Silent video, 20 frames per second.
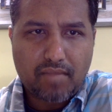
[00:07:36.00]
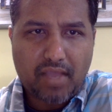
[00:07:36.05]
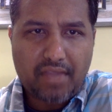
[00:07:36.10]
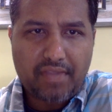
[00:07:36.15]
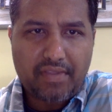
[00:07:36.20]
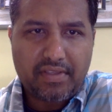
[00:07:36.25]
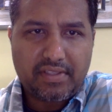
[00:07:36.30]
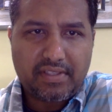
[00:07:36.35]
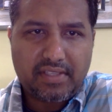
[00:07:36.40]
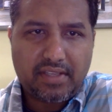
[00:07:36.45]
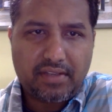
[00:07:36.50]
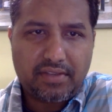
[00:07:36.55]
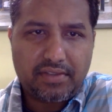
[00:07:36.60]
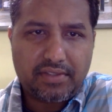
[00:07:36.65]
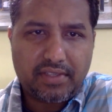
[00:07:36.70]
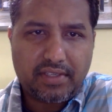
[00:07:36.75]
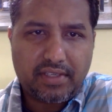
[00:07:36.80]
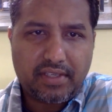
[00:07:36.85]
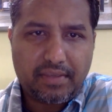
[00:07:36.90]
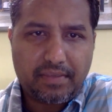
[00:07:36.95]
And they said
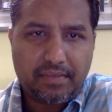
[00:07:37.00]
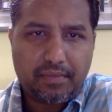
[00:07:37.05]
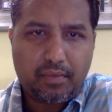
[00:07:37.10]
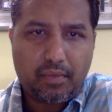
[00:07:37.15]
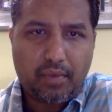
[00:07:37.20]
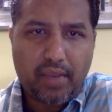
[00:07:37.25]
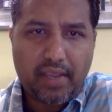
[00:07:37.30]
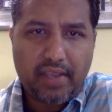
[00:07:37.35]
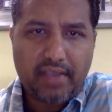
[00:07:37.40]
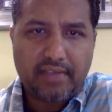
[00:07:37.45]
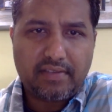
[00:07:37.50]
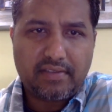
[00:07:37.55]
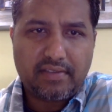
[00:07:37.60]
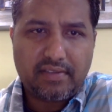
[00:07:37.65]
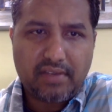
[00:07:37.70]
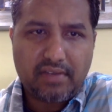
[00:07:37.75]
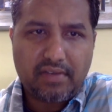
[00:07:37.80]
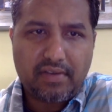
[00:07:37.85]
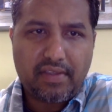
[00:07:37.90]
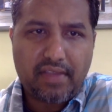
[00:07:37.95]
unto him, where is
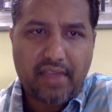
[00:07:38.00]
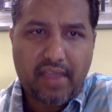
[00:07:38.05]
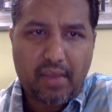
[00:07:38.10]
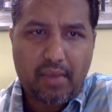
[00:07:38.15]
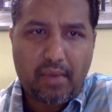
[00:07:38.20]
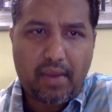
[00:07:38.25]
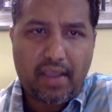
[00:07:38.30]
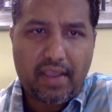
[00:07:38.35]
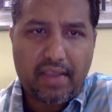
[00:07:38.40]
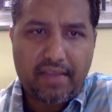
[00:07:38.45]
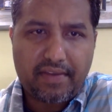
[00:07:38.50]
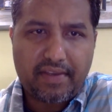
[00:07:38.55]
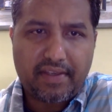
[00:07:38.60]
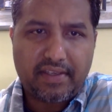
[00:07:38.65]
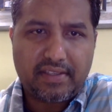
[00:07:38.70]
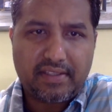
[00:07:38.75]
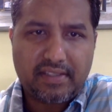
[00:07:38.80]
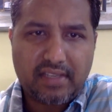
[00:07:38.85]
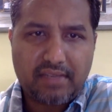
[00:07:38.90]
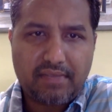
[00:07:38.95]
Sarah thy wife?
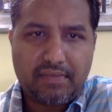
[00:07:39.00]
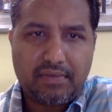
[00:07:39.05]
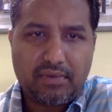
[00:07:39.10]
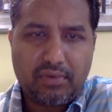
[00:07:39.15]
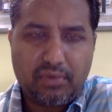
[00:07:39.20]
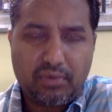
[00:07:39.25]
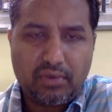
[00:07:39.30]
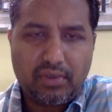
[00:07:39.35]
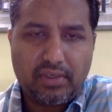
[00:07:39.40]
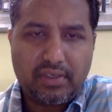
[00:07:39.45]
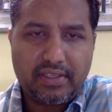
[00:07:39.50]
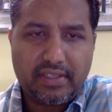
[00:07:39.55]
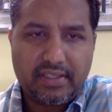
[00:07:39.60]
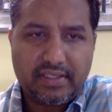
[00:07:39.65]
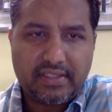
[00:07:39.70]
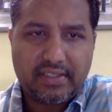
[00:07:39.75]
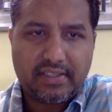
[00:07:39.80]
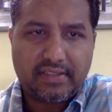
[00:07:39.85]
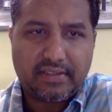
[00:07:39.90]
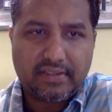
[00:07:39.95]
And he said, behold, in the
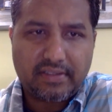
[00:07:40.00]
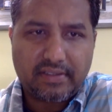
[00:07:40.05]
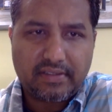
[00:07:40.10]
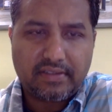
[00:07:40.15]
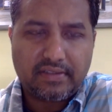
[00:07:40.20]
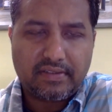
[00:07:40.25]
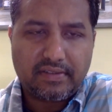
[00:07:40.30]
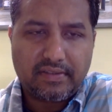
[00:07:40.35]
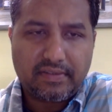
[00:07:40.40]
tent.